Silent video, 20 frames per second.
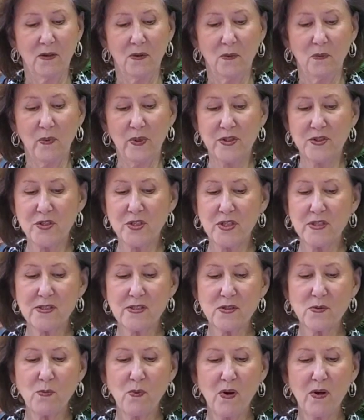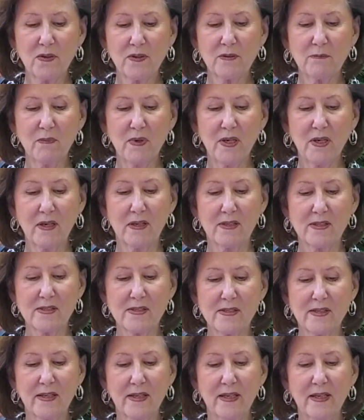When Jesus walked among
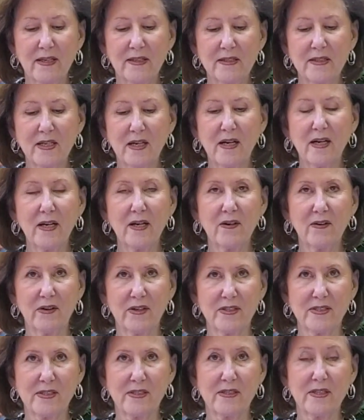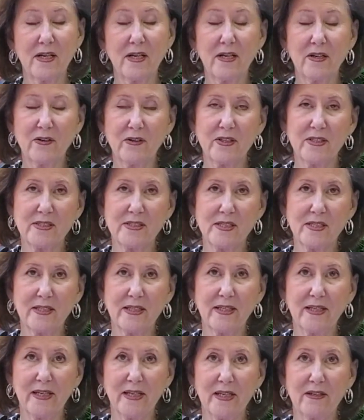us, he tirelessly
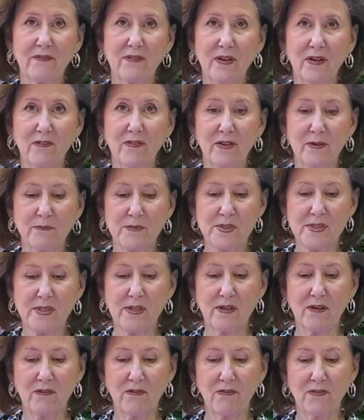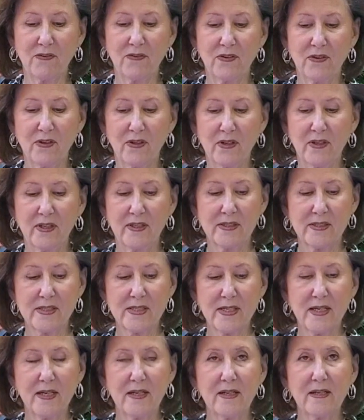gave of himself, his
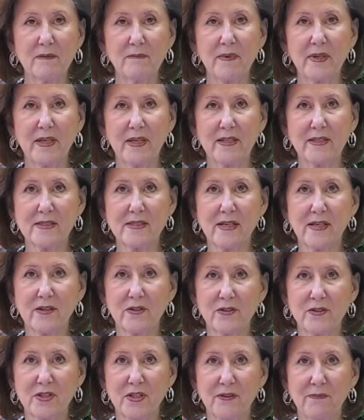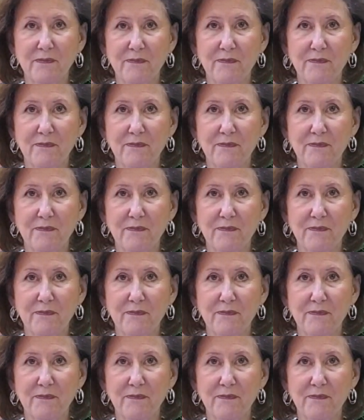time and his energy,